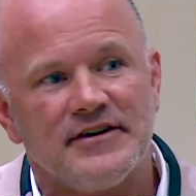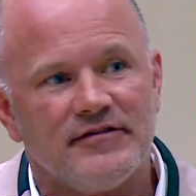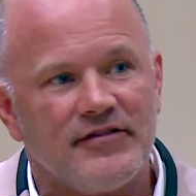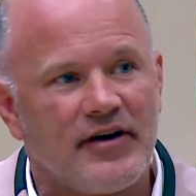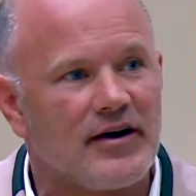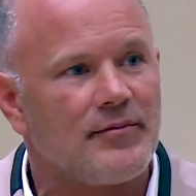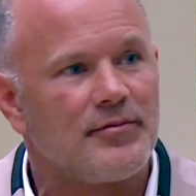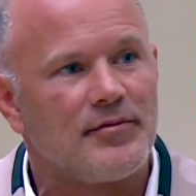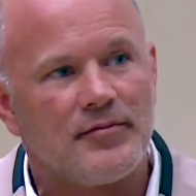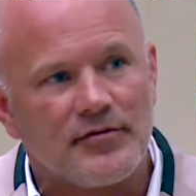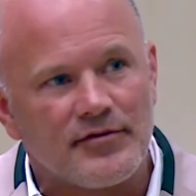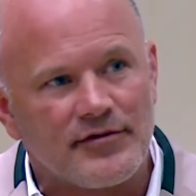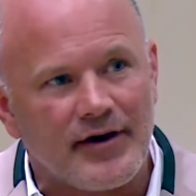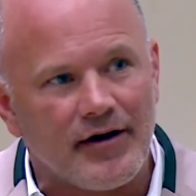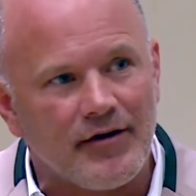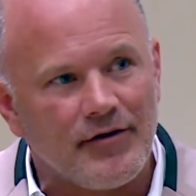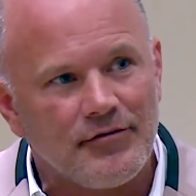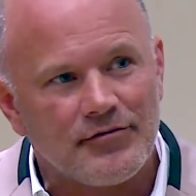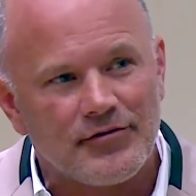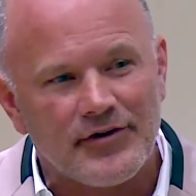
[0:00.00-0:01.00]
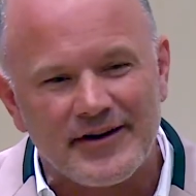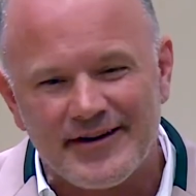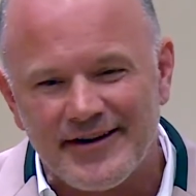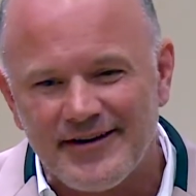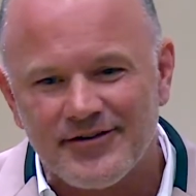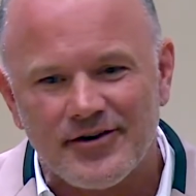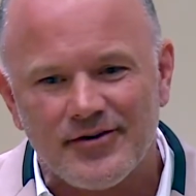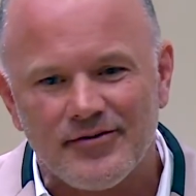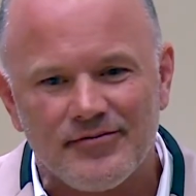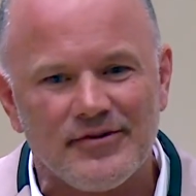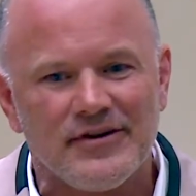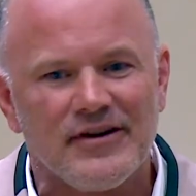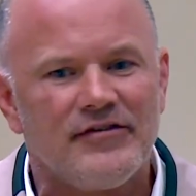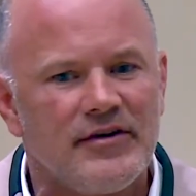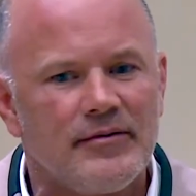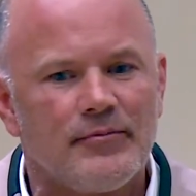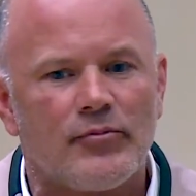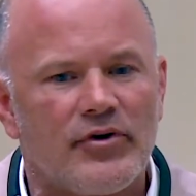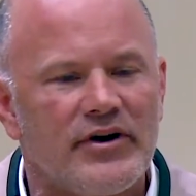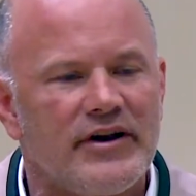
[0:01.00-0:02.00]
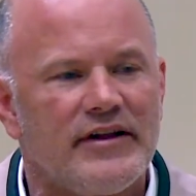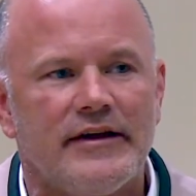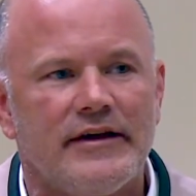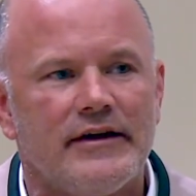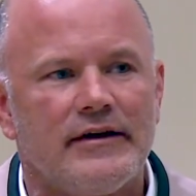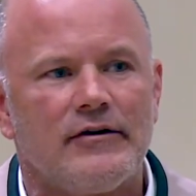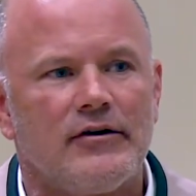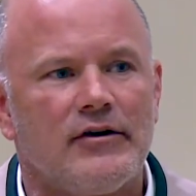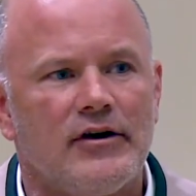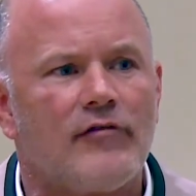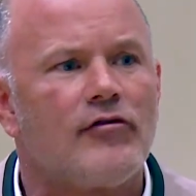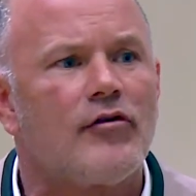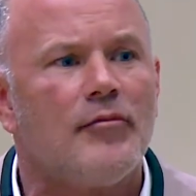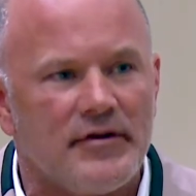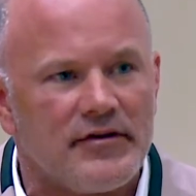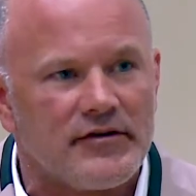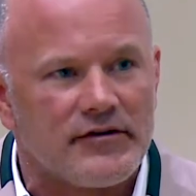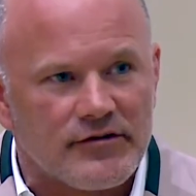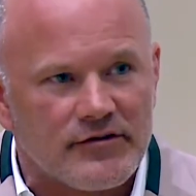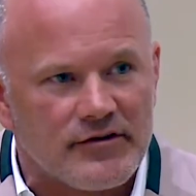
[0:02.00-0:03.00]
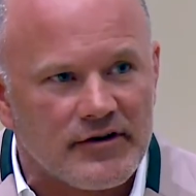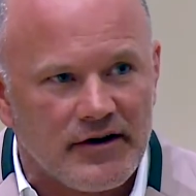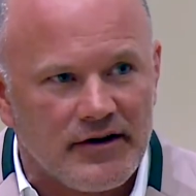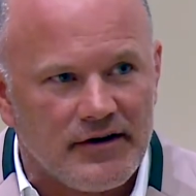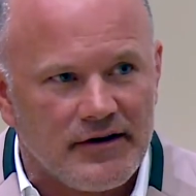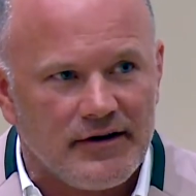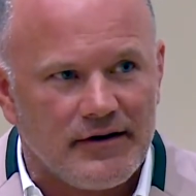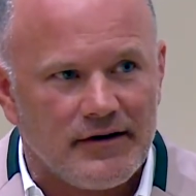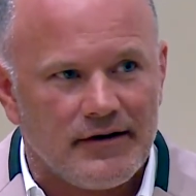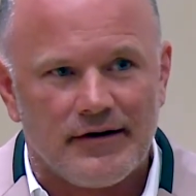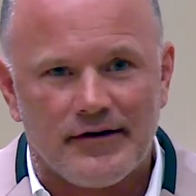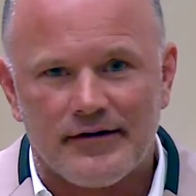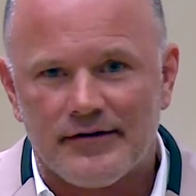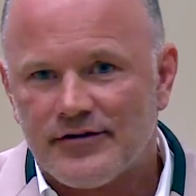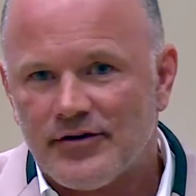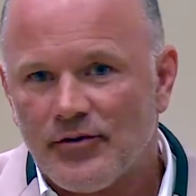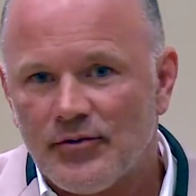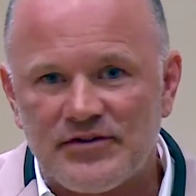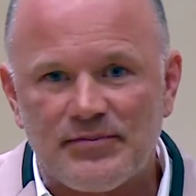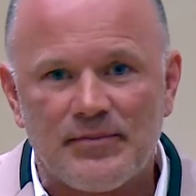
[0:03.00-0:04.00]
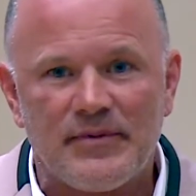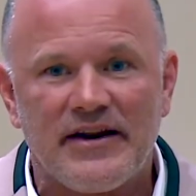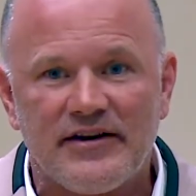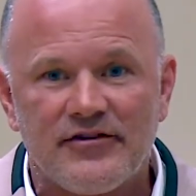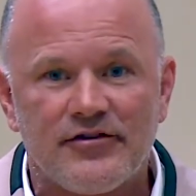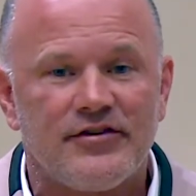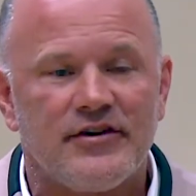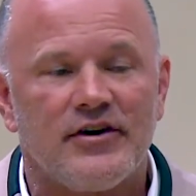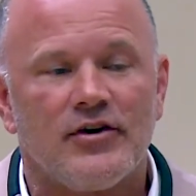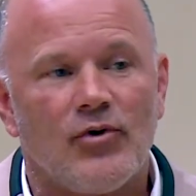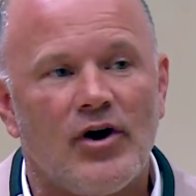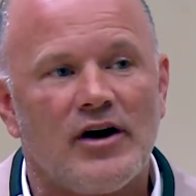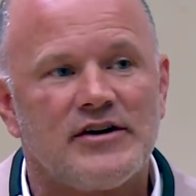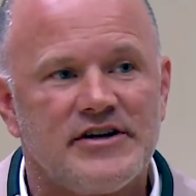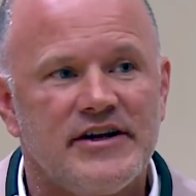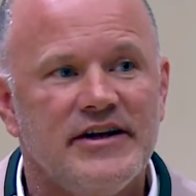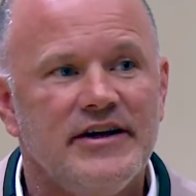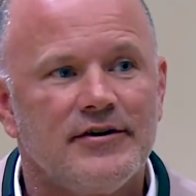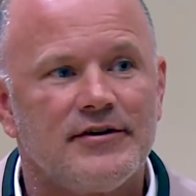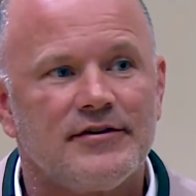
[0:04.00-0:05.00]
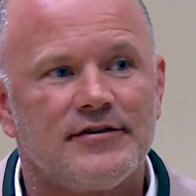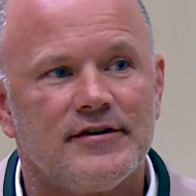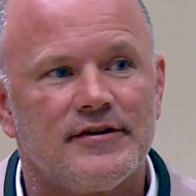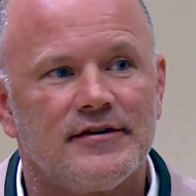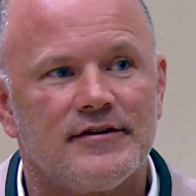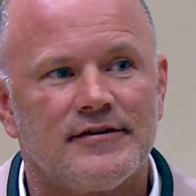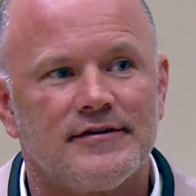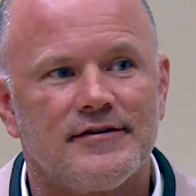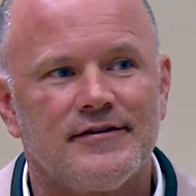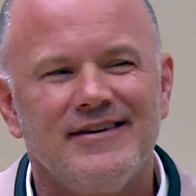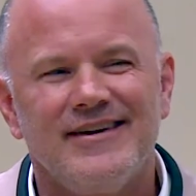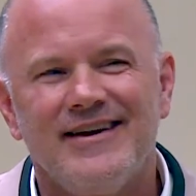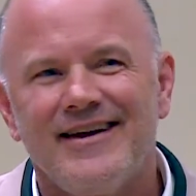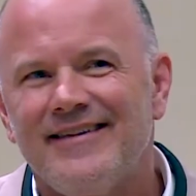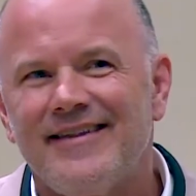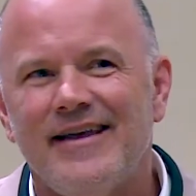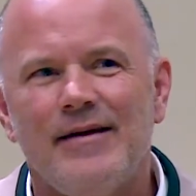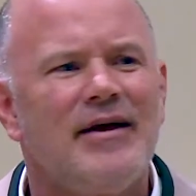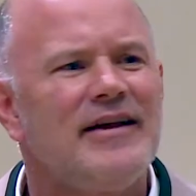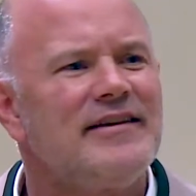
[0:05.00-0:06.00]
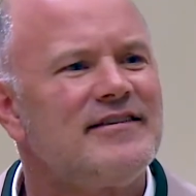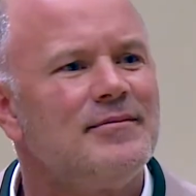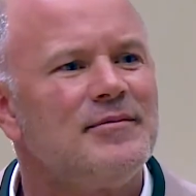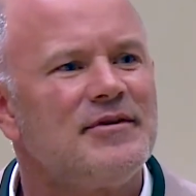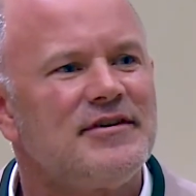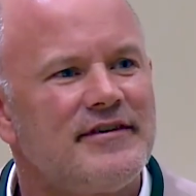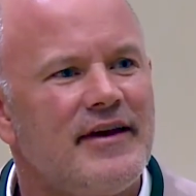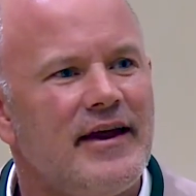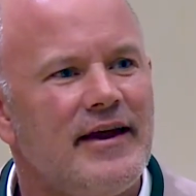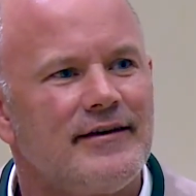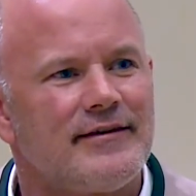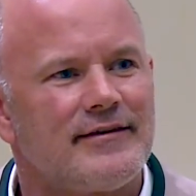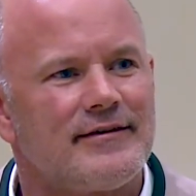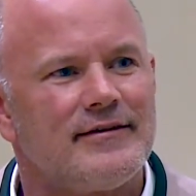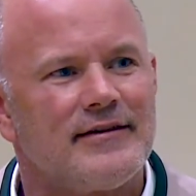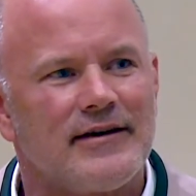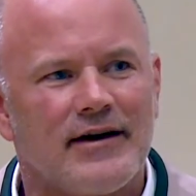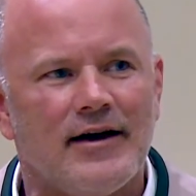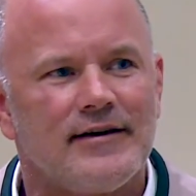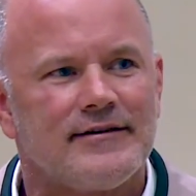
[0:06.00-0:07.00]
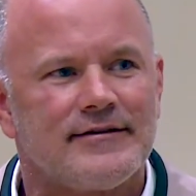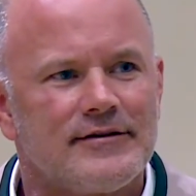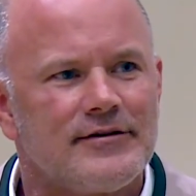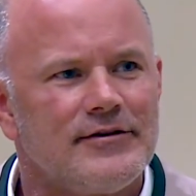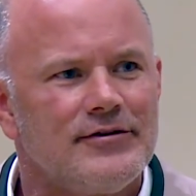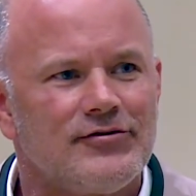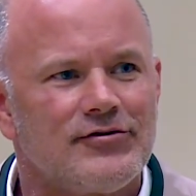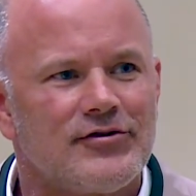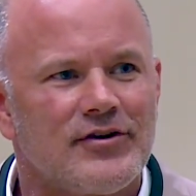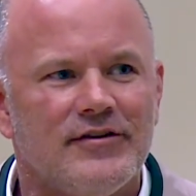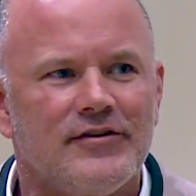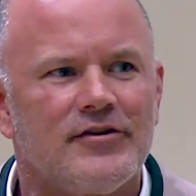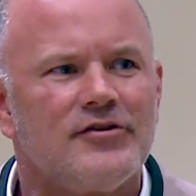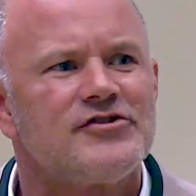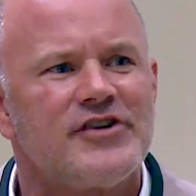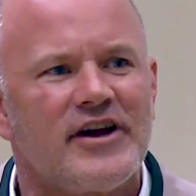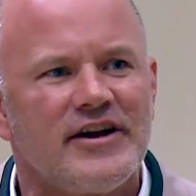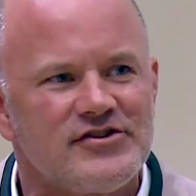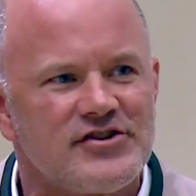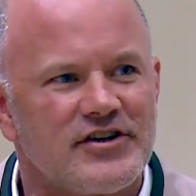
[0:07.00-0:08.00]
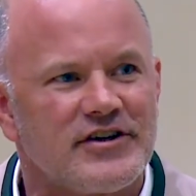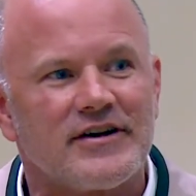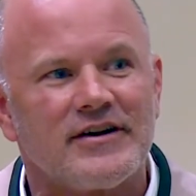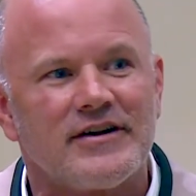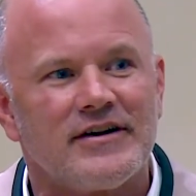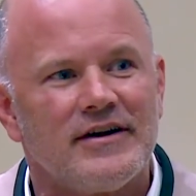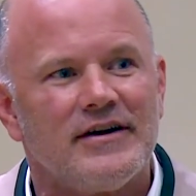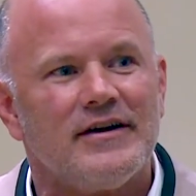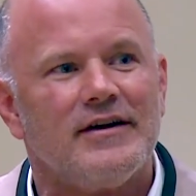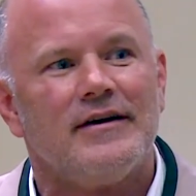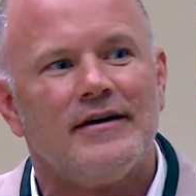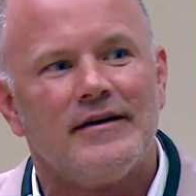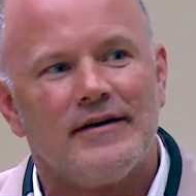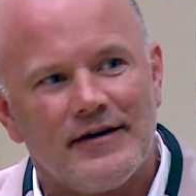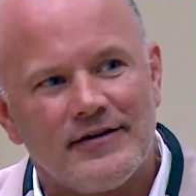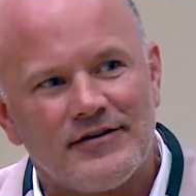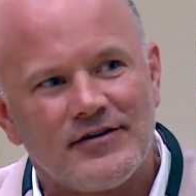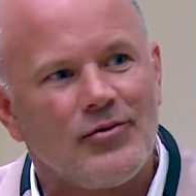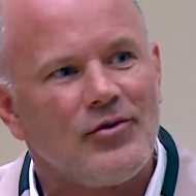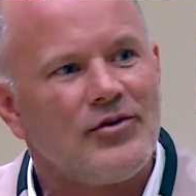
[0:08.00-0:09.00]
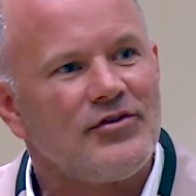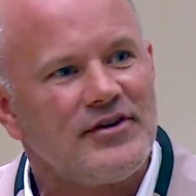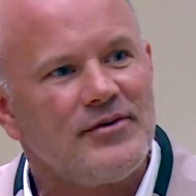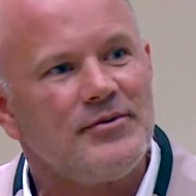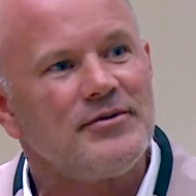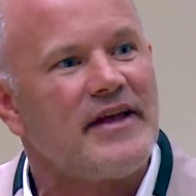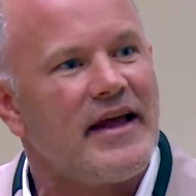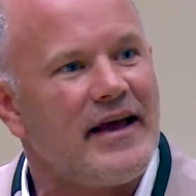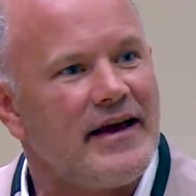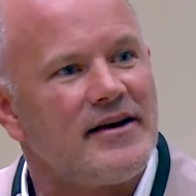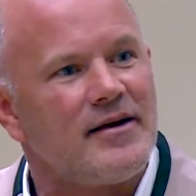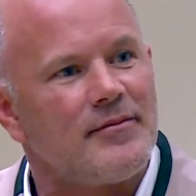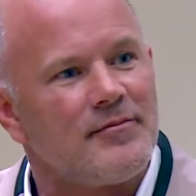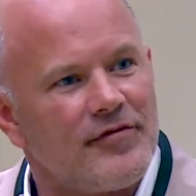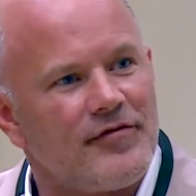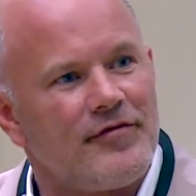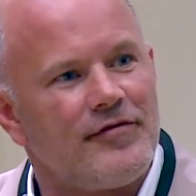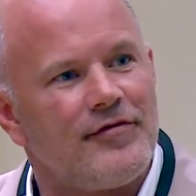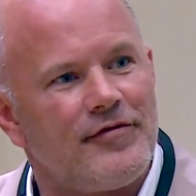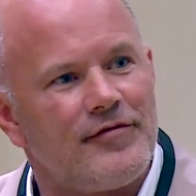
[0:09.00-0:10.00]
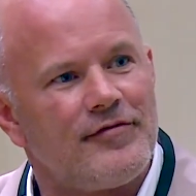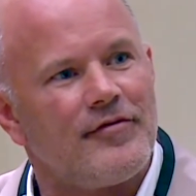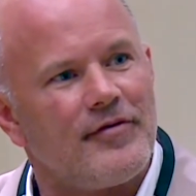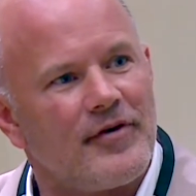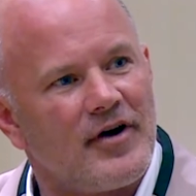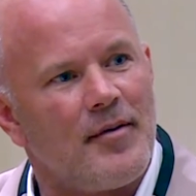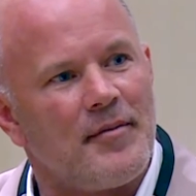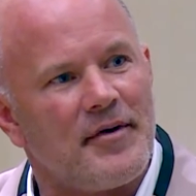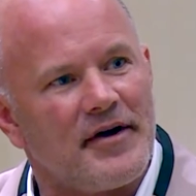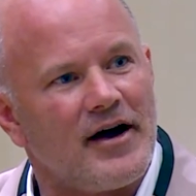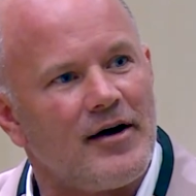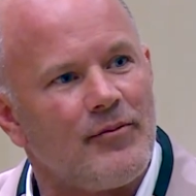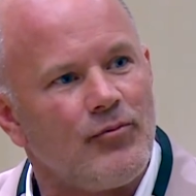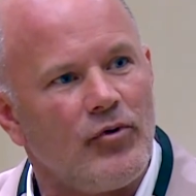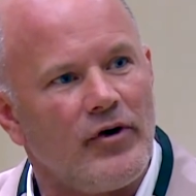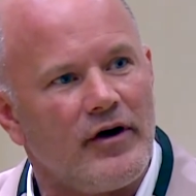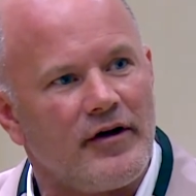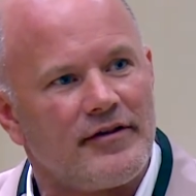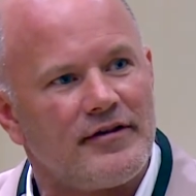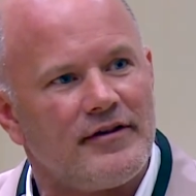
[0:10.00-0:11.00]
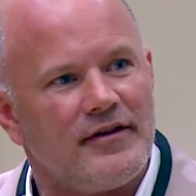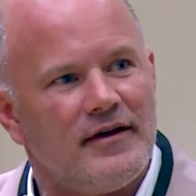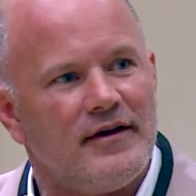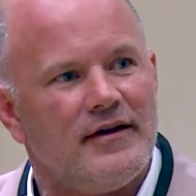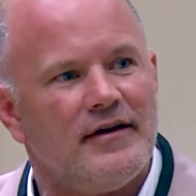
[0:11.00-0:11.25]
develop themselves, right? These are living, breathing governments. And so what's been interesting to watch EOS is, yeah, they made some mistakes in the Constitution and they're changing it. And so we'll see what they end up coming up with